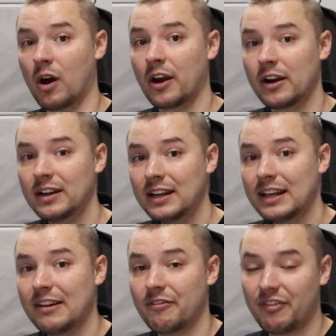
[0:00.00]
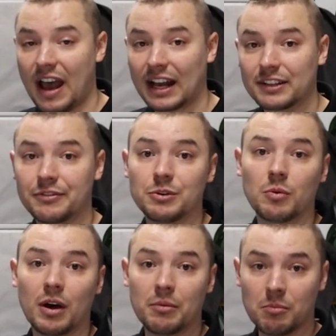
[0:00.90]
water. In fact, if you
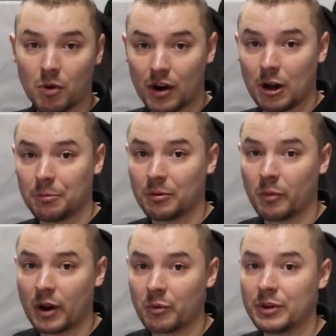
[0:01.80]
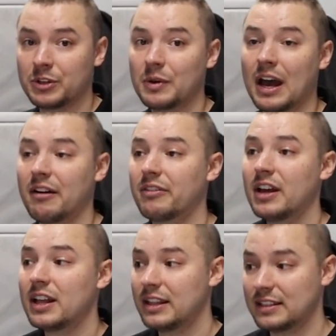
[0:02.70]
want more help on water, we do have
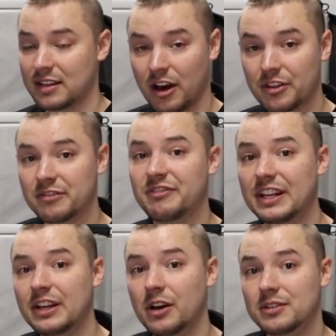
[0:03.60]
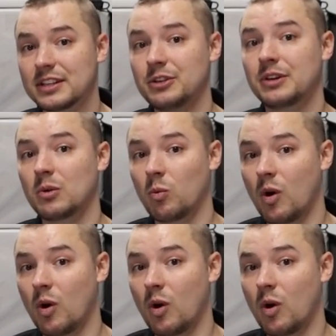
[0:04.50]
these other videos that you can